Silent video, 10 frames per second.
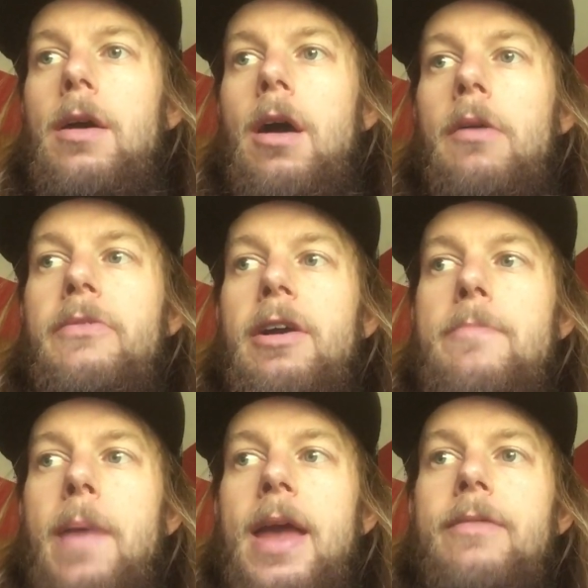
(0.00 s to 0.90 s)
very
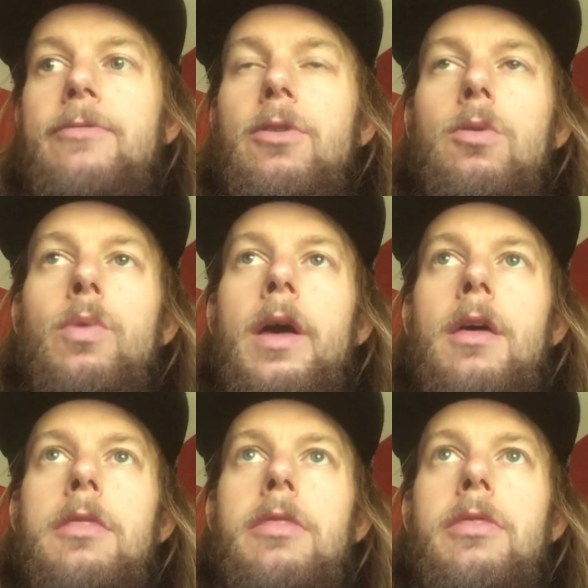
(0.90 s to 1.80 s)
painful
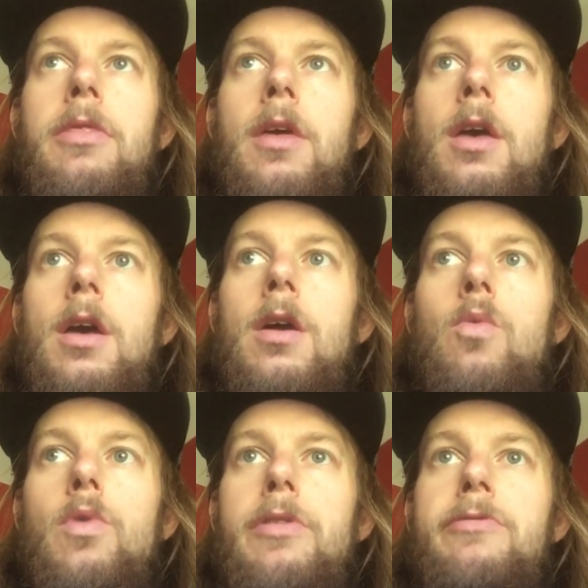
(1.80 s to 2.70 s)
with
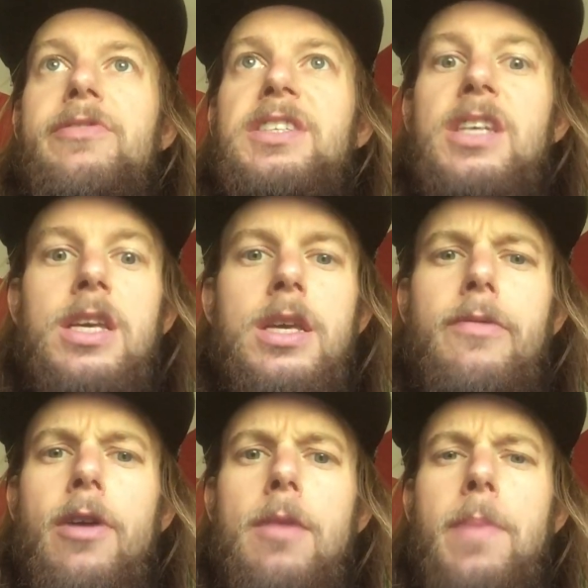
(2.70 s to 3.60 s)
fatigue,
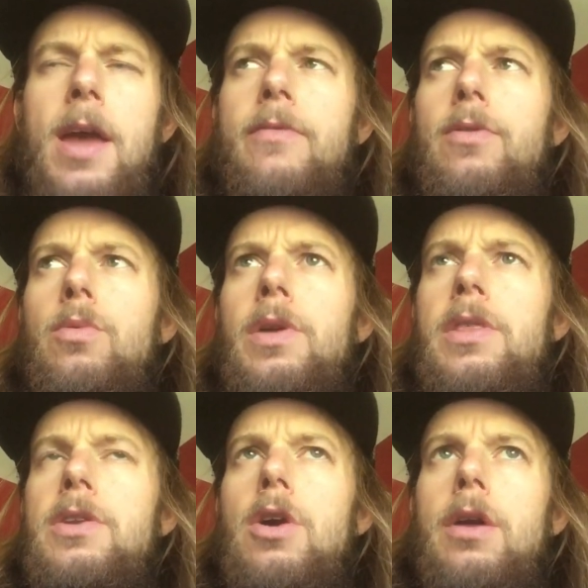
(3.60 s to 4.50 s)
very painful
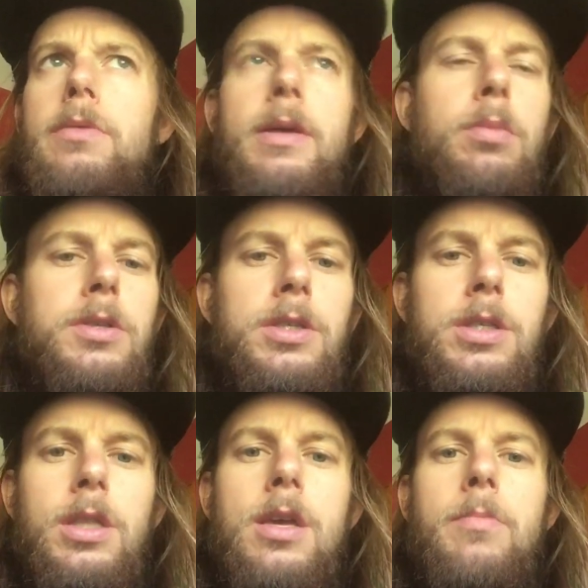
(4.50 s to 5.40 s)
with not able to
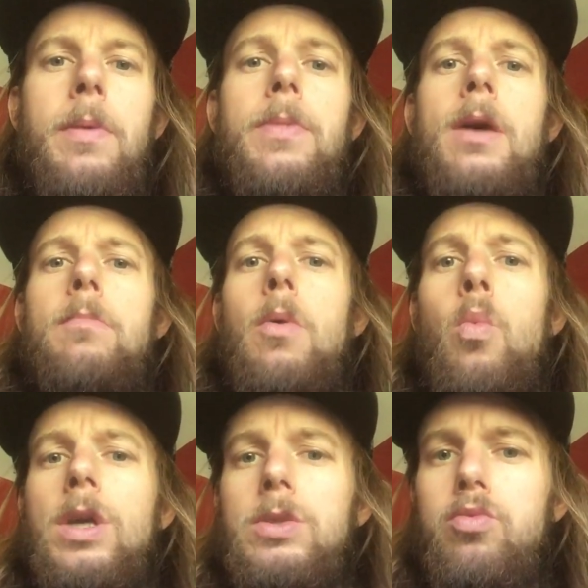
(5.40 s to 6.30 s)
sleep. But
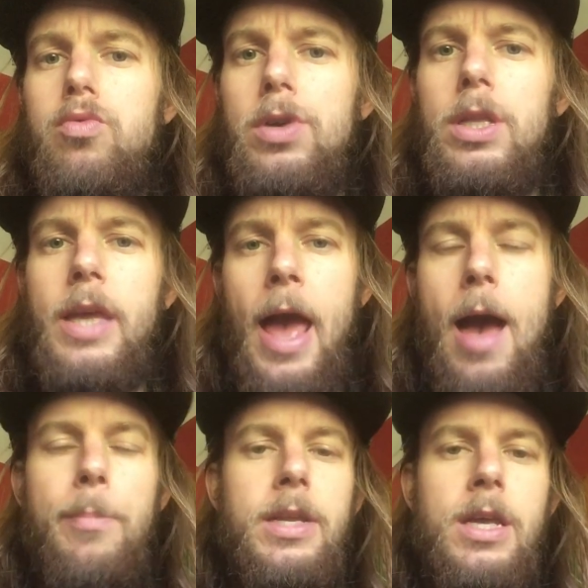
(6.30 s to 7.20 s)
what's really
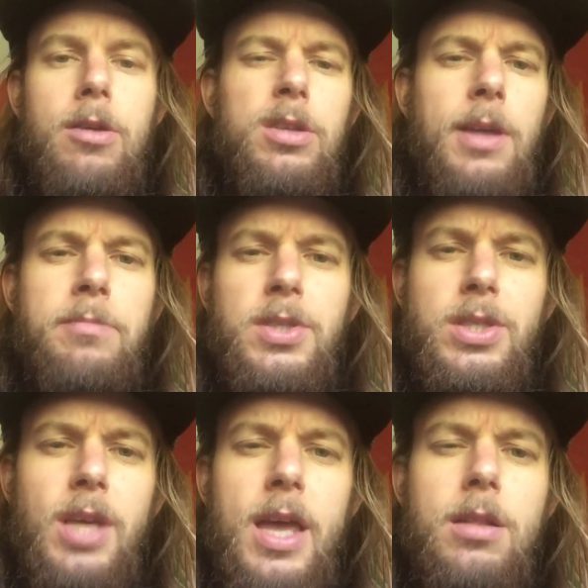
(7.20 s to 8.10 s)
happening here is I'm
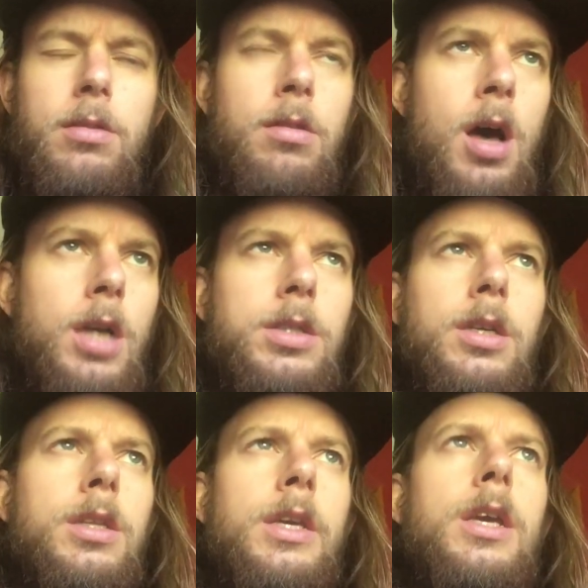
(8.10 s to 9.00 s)

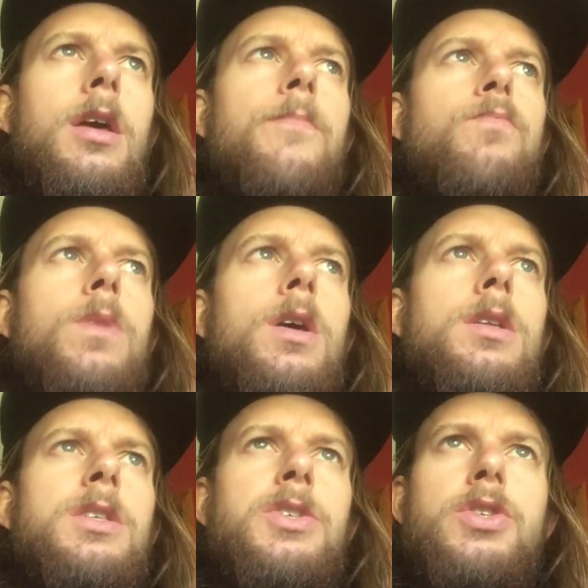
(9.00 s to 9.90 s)
psychologically
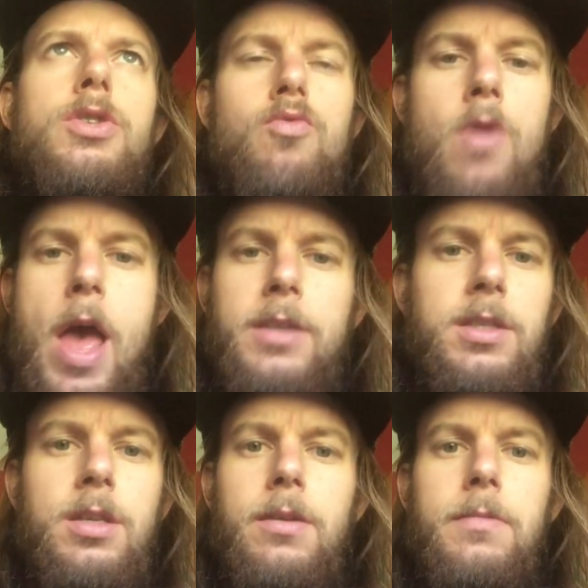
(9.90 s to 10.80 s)

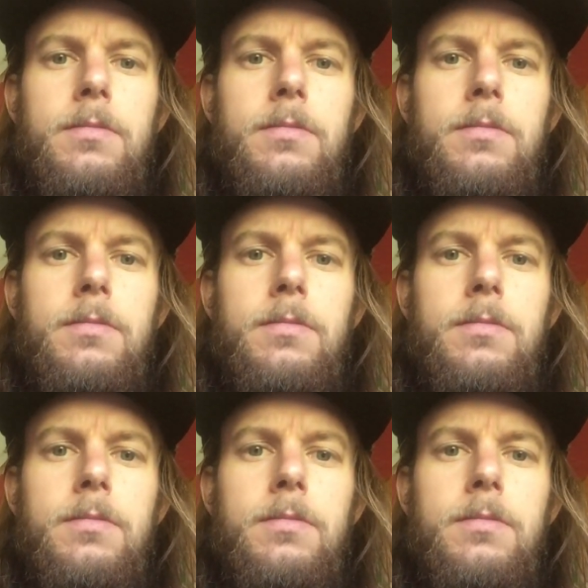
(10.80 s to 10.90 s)
distressed.